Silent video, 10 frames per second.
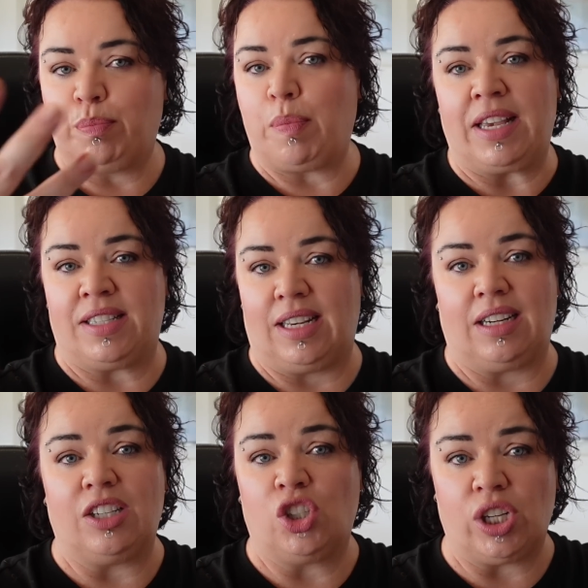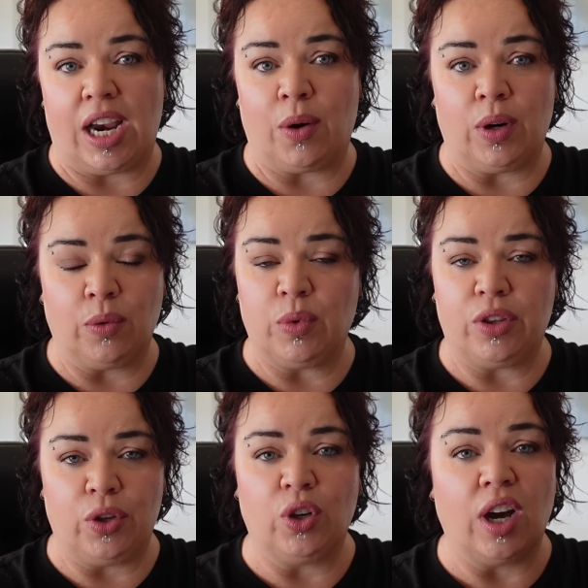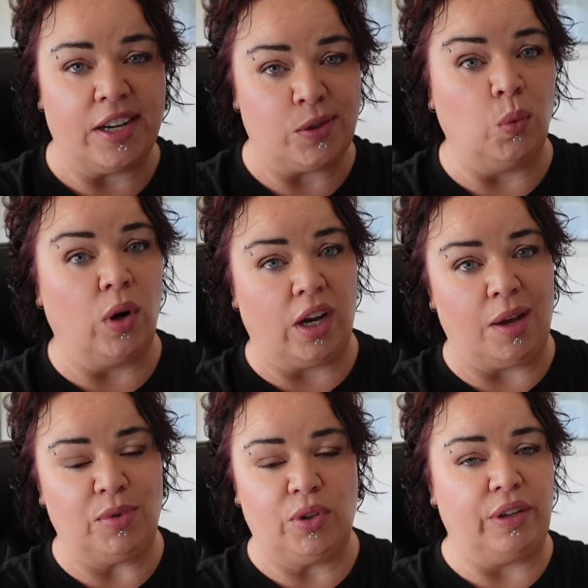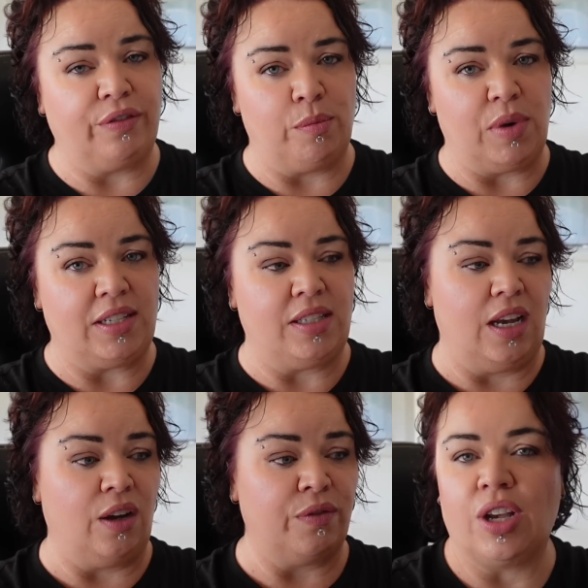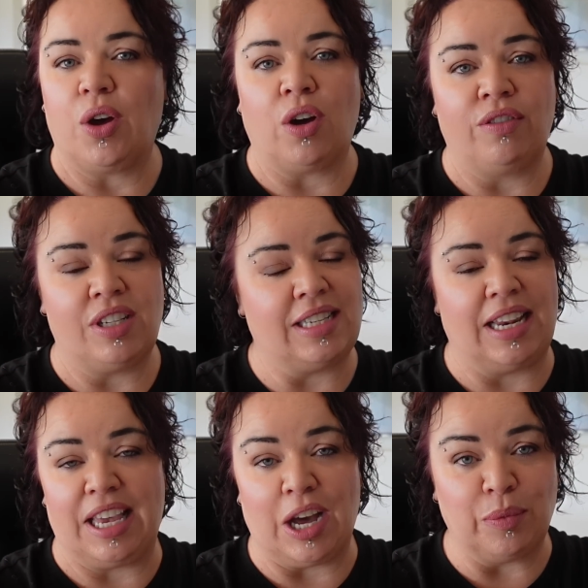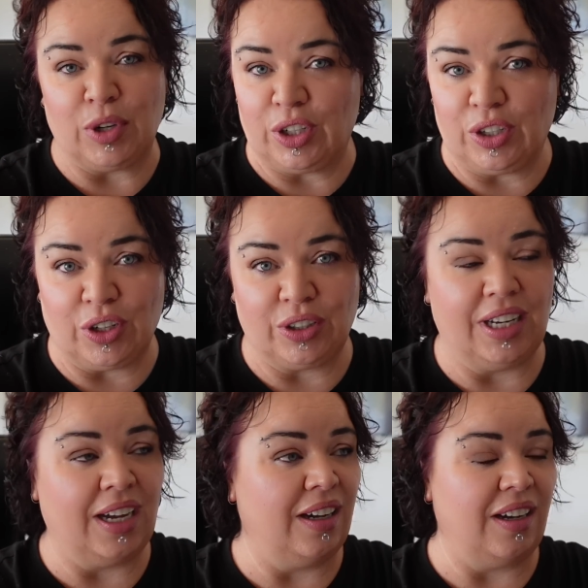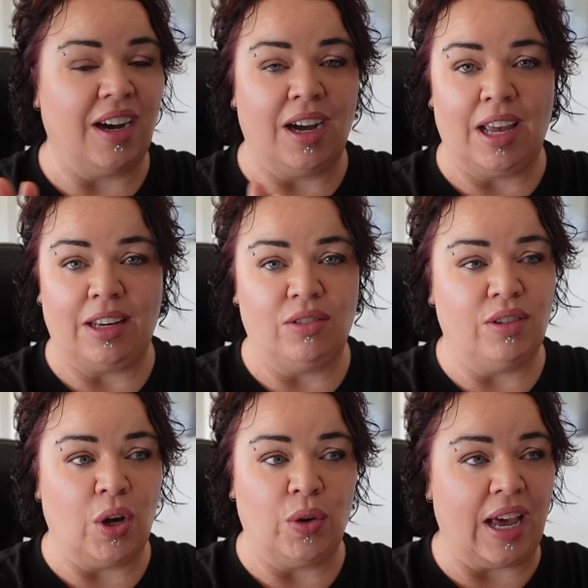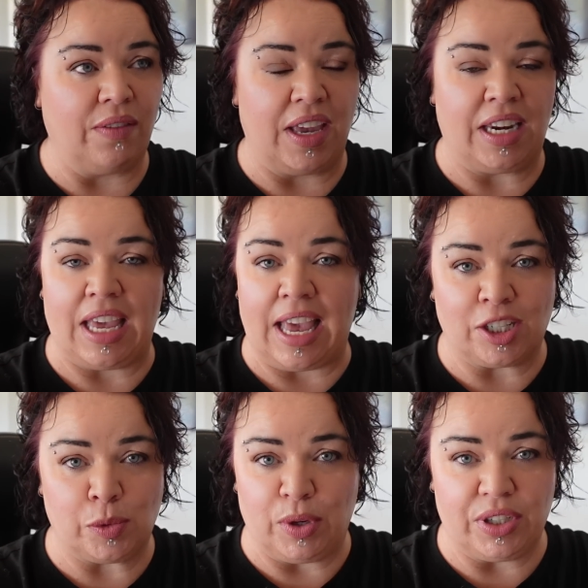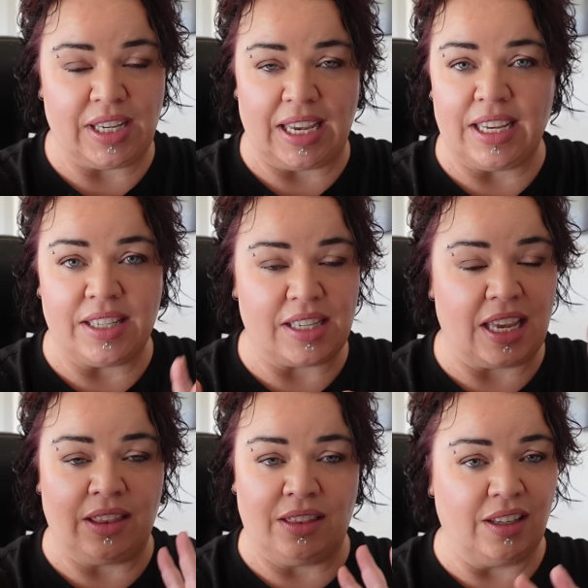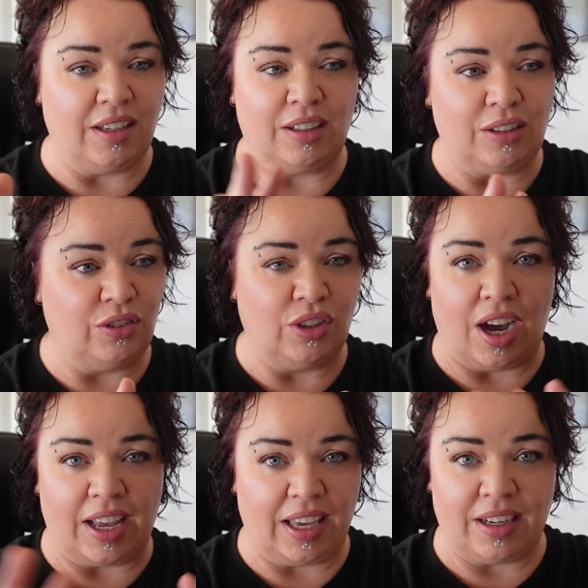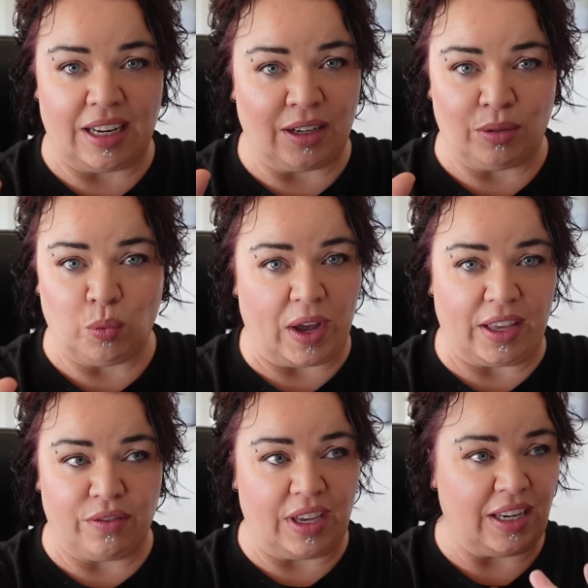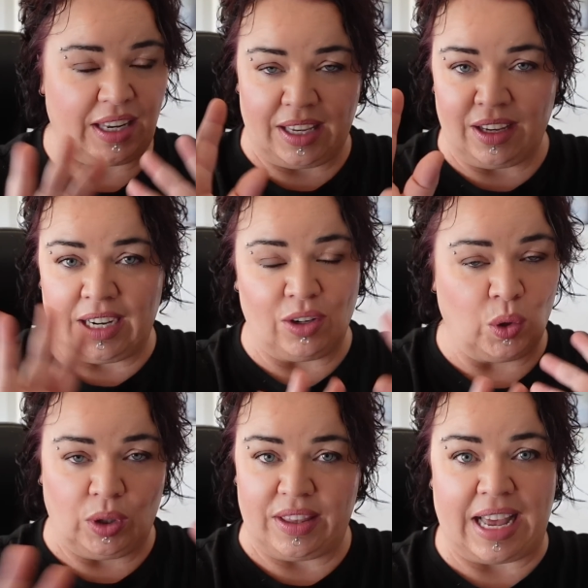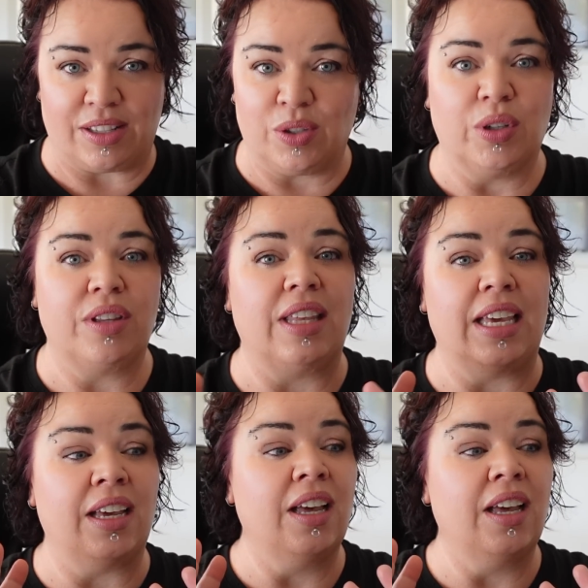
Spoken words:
basically sharing with you guys what I'm doing for myself. So obviously I'm not a doctor. I don't have any expertise in the diet and way of eating and all of that sort of thing.